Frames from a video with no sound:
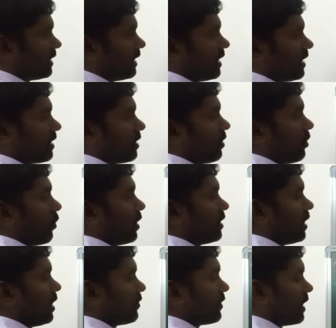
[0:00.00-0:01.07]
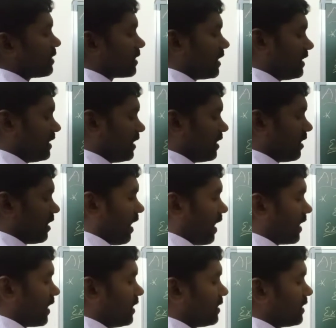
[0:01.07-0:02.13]
here? What is the left hand side here?
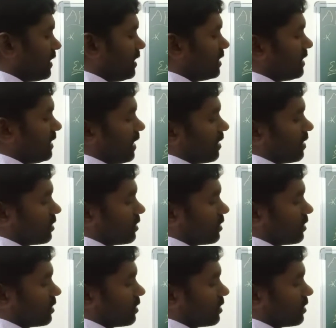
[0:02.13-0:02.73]
Again t is here.